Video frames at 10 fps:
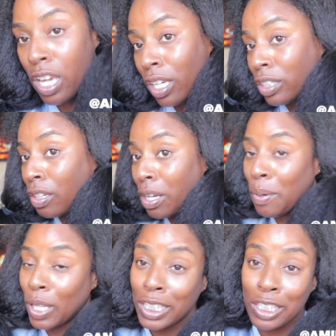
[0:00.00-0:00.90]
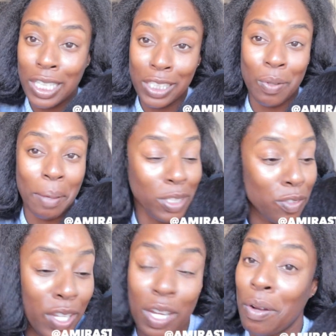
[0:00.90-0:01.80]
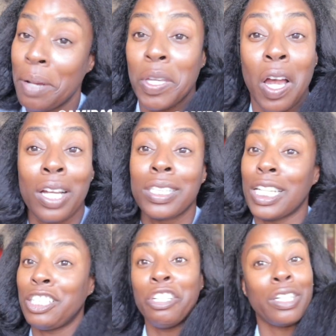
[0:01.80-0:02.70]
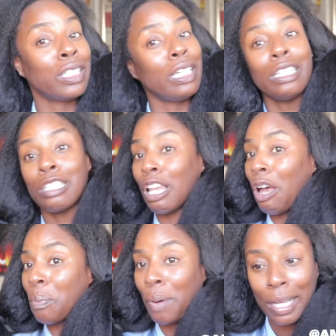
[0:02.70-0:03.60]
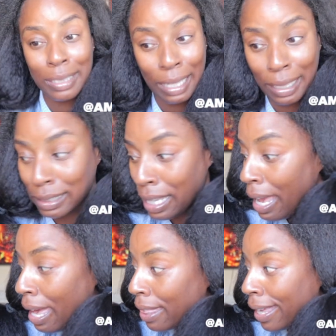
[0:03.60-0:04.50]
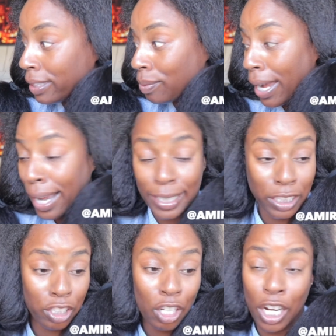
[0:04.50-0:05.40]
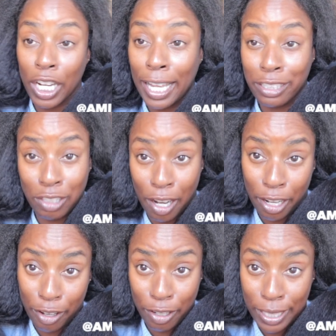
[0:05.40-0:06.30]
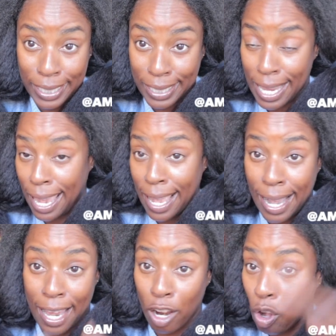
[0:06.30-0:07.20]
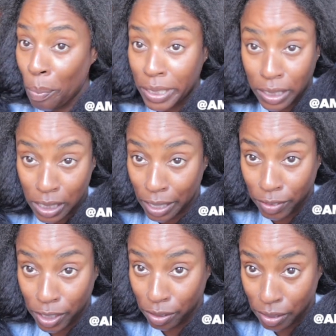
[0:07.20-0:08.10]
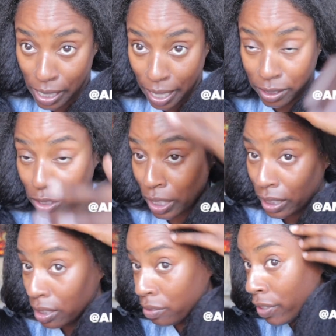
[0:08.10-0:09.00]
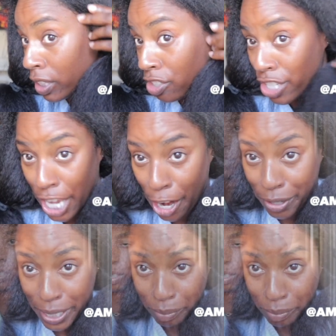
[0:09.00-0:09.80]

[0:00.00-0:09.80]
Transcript: So come on, let's wrap this video up, y'all, because as you can see, this is a long process. That's why I got started early in the day. I got a whole bunch of stuff to do today. So let's finish this hair up.